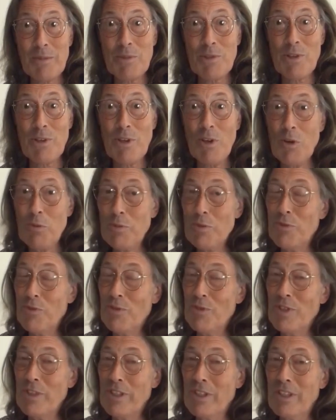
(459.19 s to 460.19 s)
So I hope you
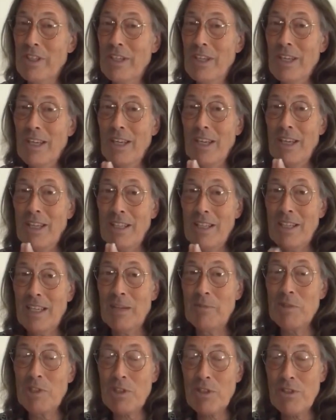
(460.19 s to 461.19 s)
feel that
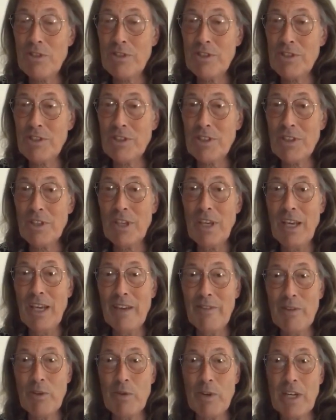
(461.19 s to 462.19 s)
I'm encouraging
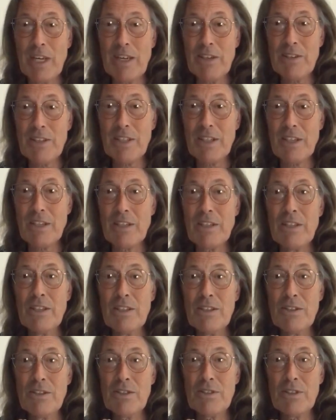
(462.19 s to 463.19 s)
everyone out there
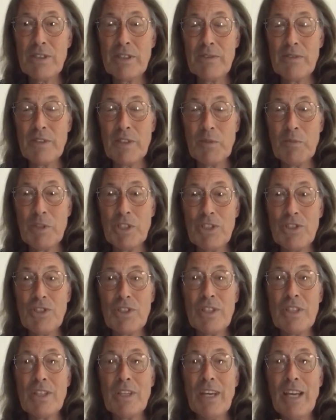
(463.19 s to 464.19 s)
to live their
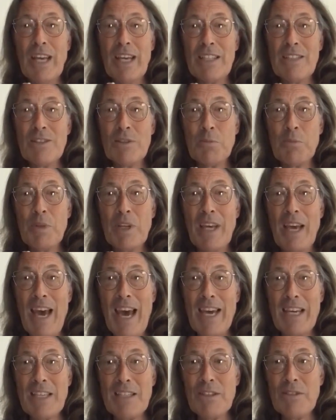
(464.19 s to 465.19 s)
mission and to be
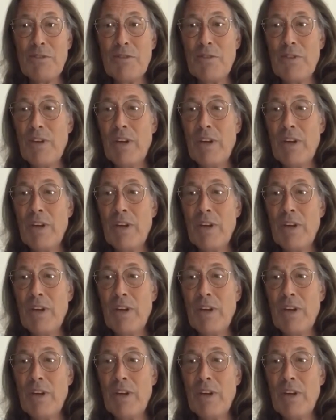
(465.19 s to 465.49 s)
active